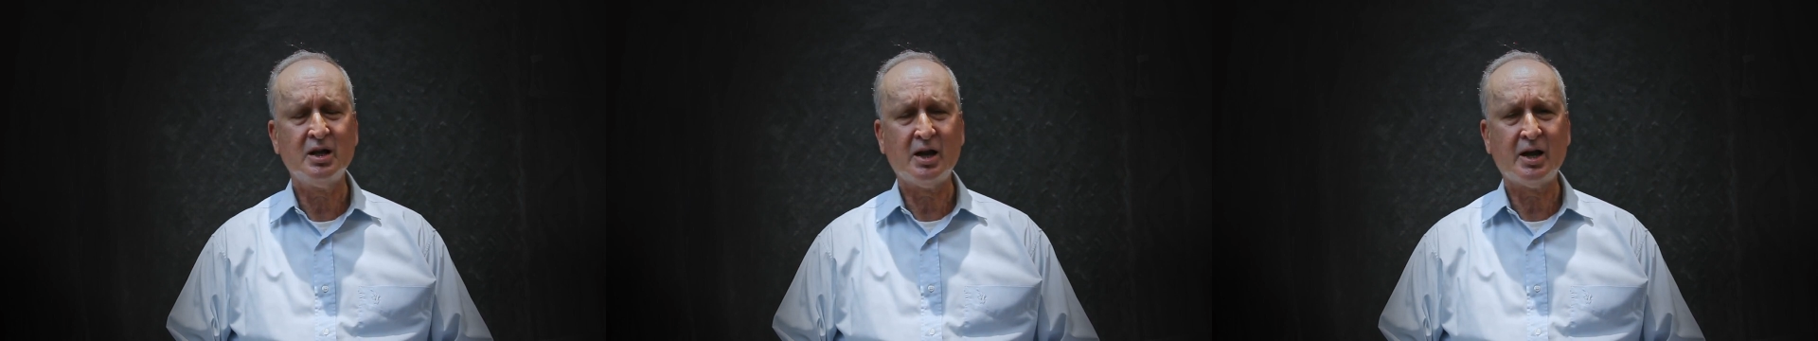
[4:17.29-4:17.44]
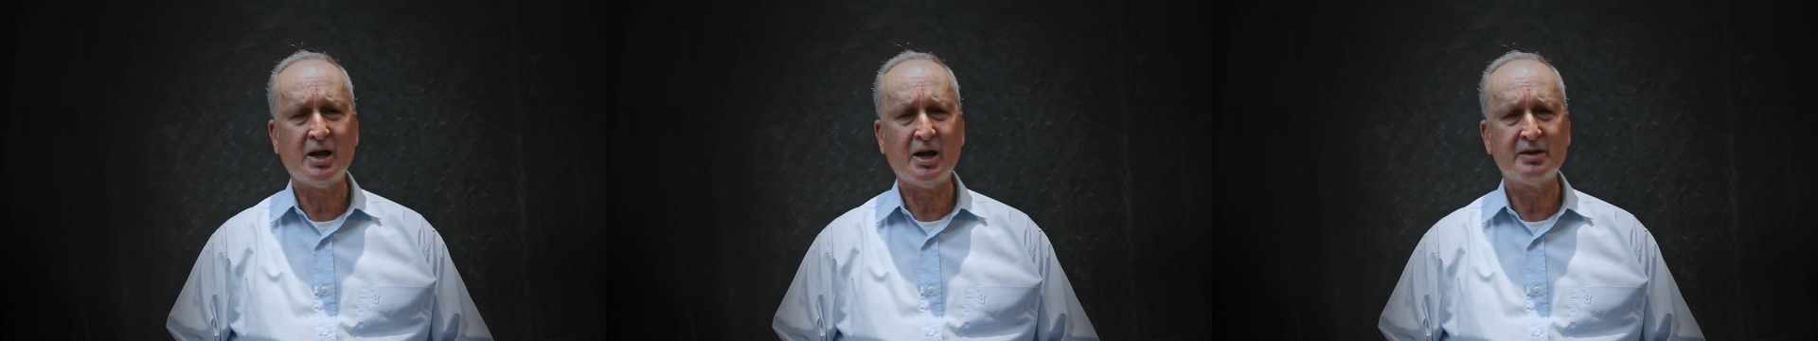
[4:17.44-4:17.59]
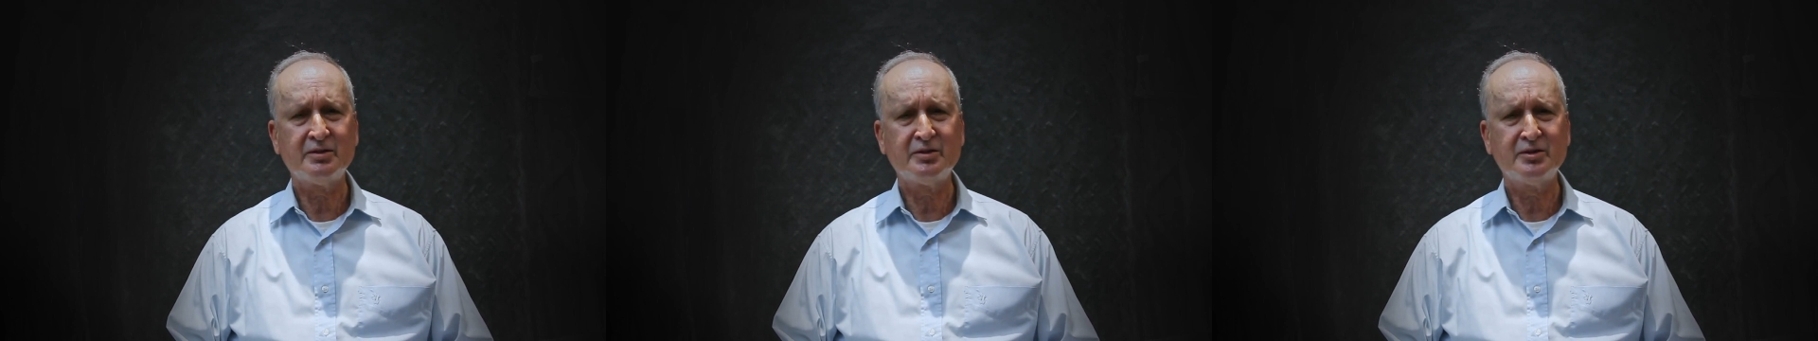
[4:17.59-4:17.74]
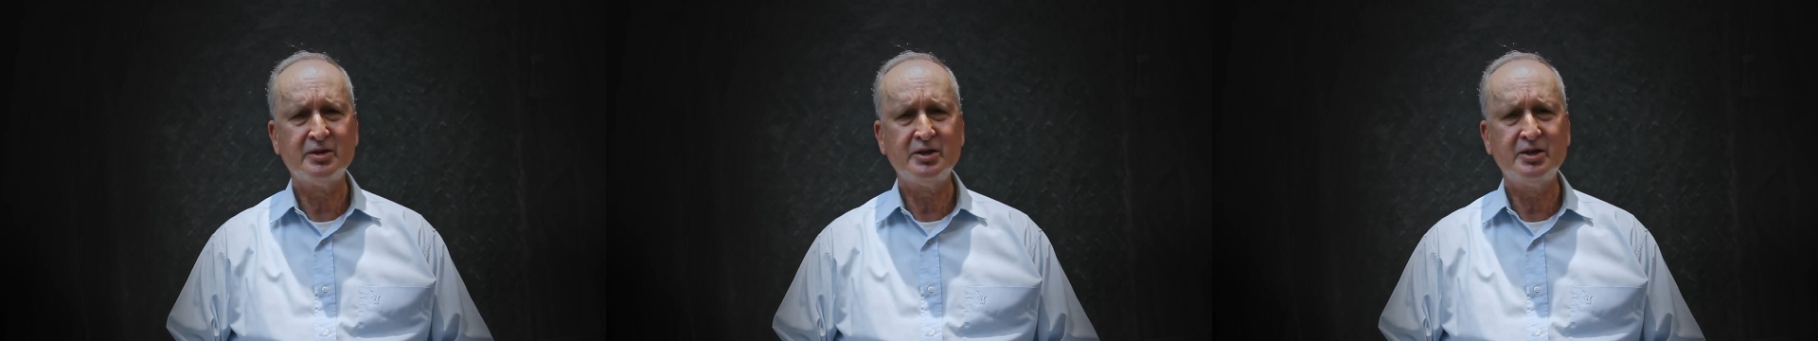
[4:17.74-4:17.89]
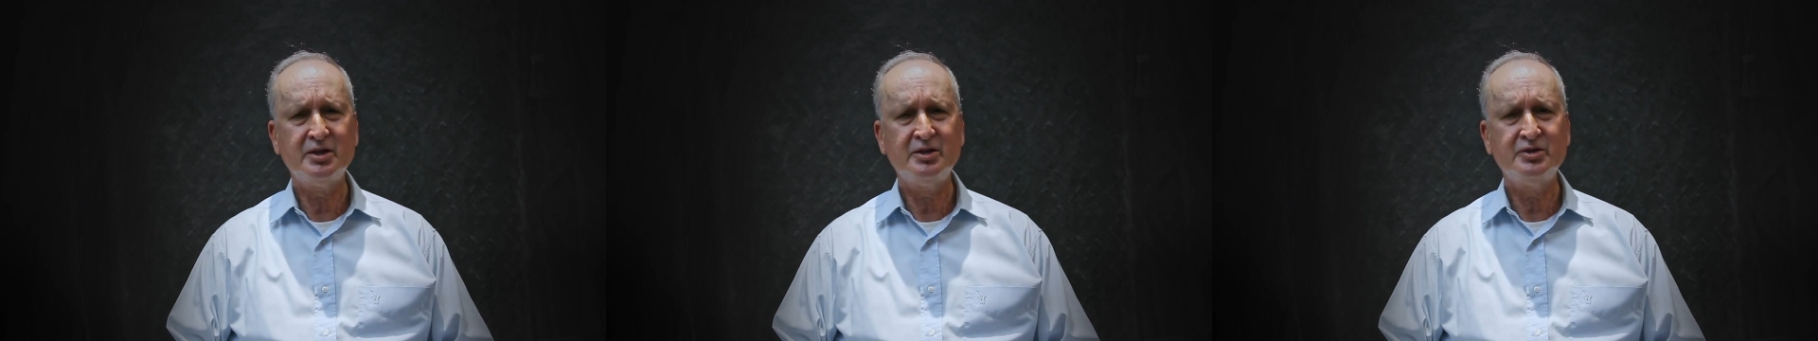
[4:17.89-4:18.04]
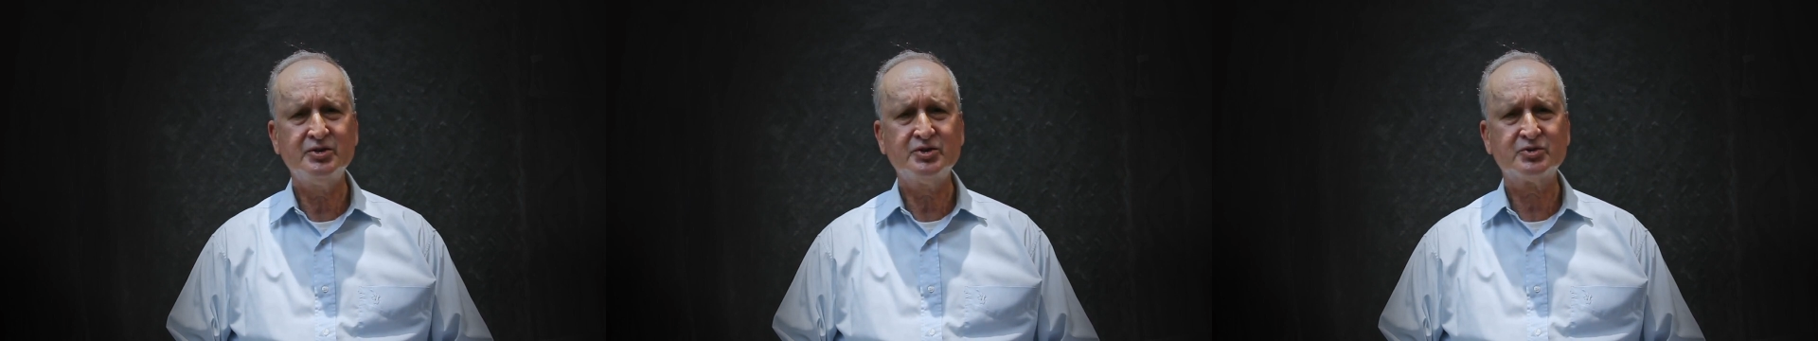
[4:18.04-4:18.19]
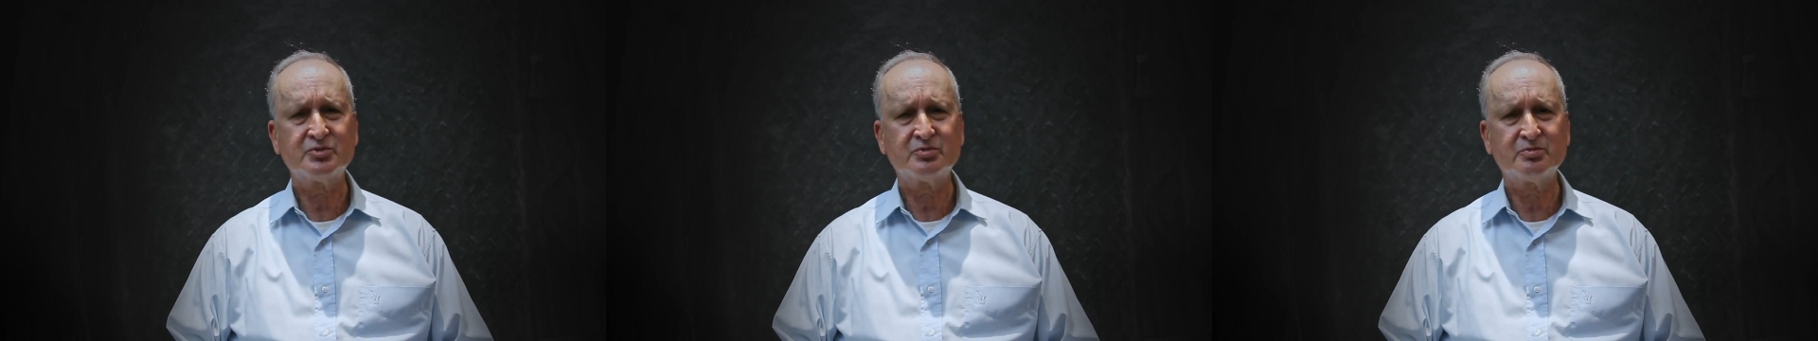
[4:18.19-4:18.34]
and
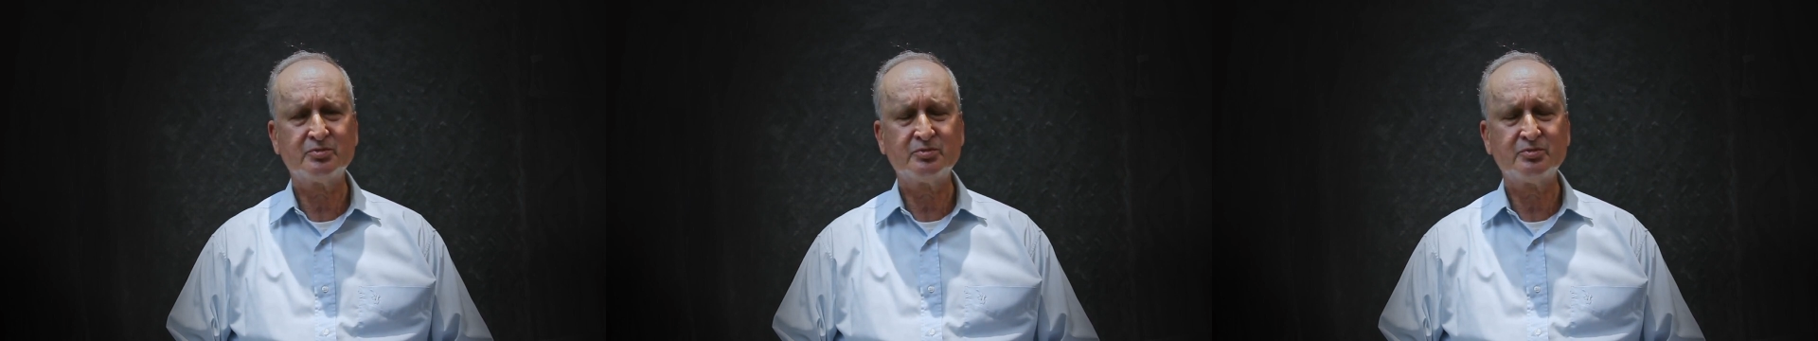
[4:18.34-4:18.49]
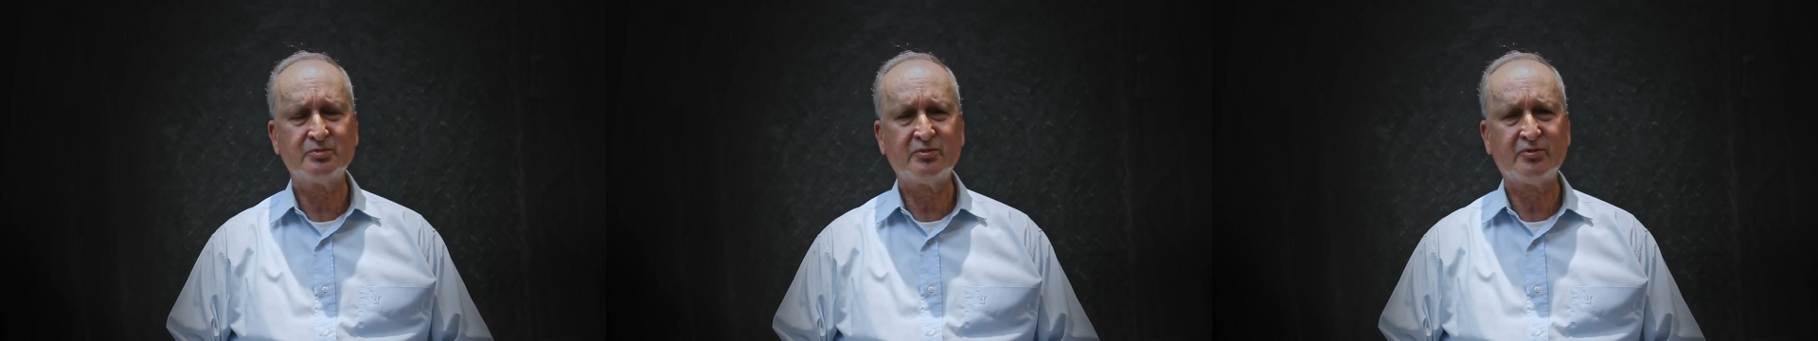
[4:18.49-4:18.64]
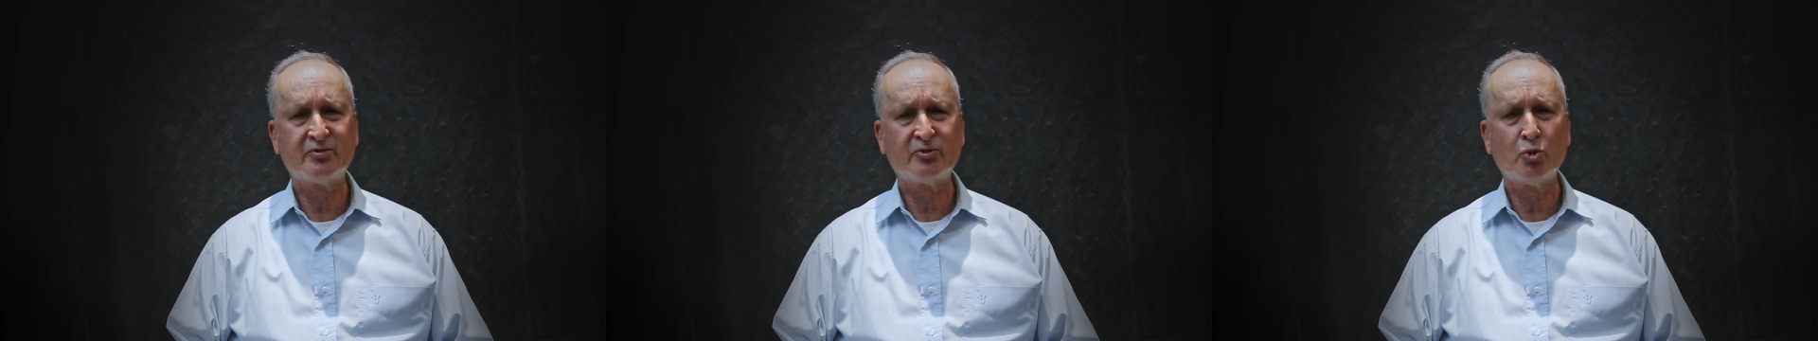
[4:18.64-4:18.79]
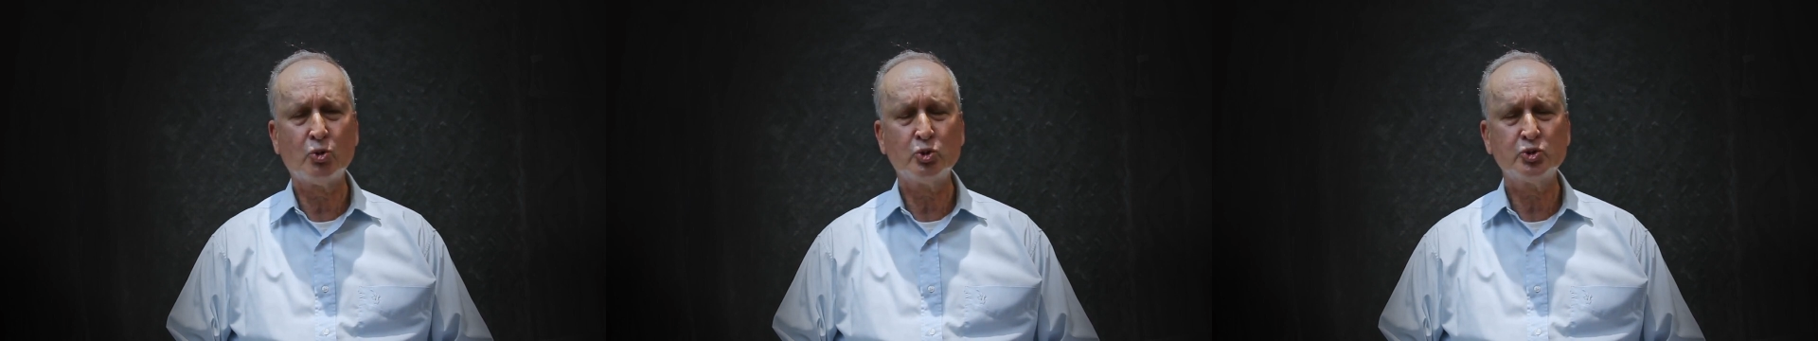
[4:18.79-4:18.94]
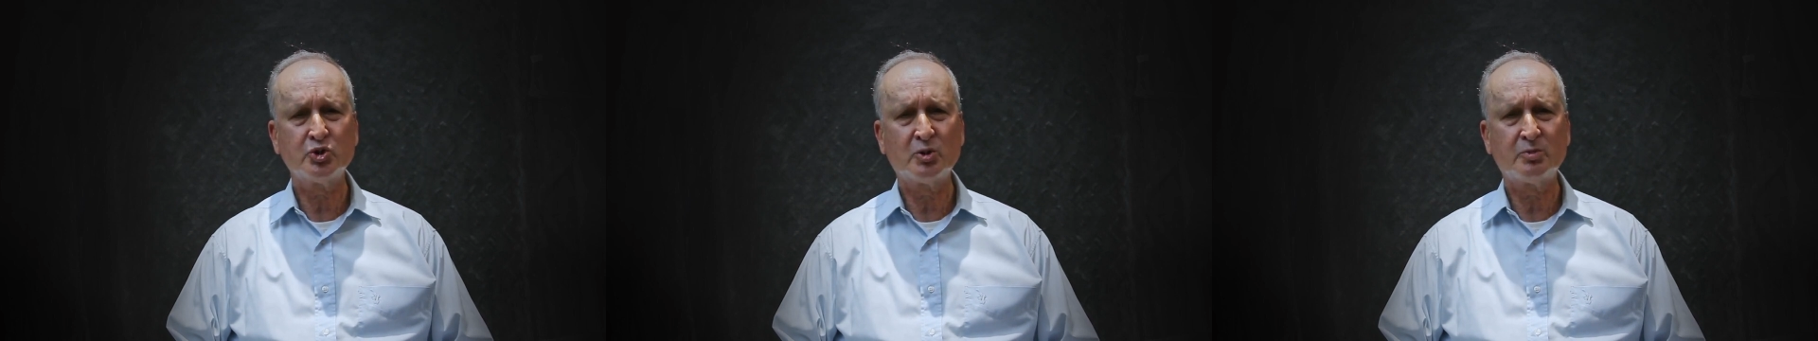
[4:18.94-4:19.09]
these frauds